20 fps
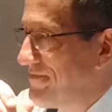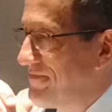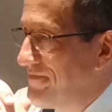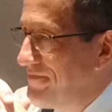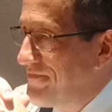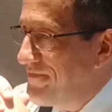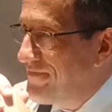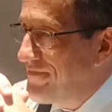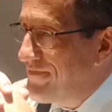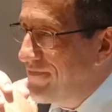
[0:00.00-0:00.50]

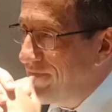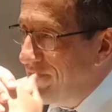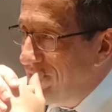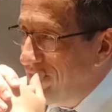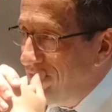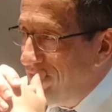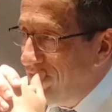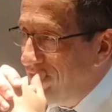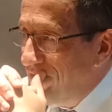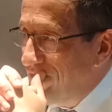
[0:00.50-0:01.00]
So what's the
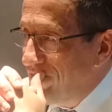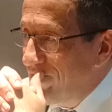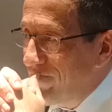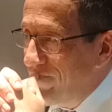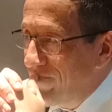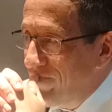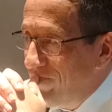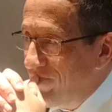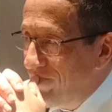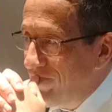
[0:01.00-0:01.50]
timeline
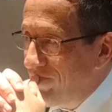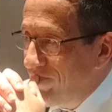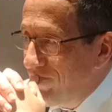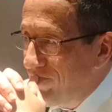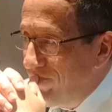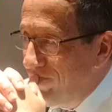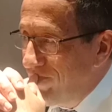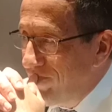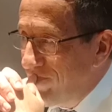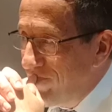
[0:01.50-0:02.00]
that you
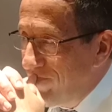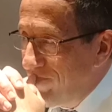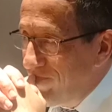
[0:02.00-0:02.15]
see?